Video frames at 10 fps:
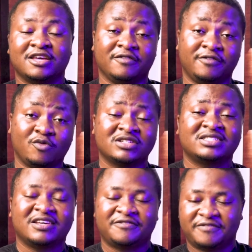if you
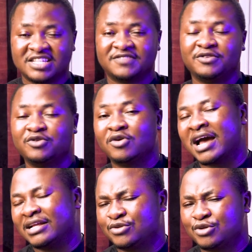watch the first video,
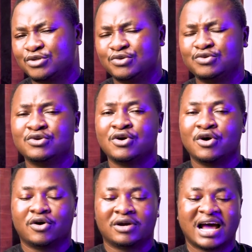I taught you
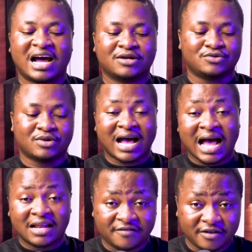on how to
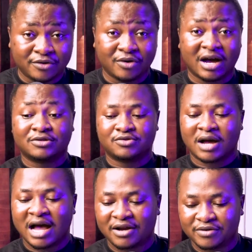add video, how to
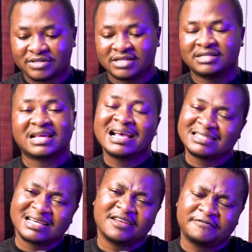add those things. I
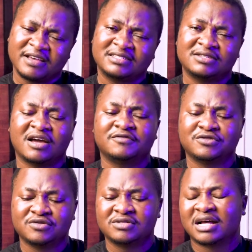said the first thing you have to
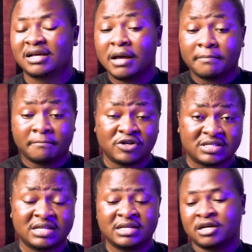do is that
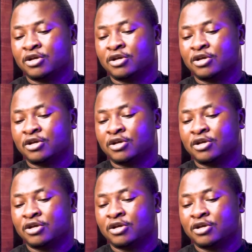mostly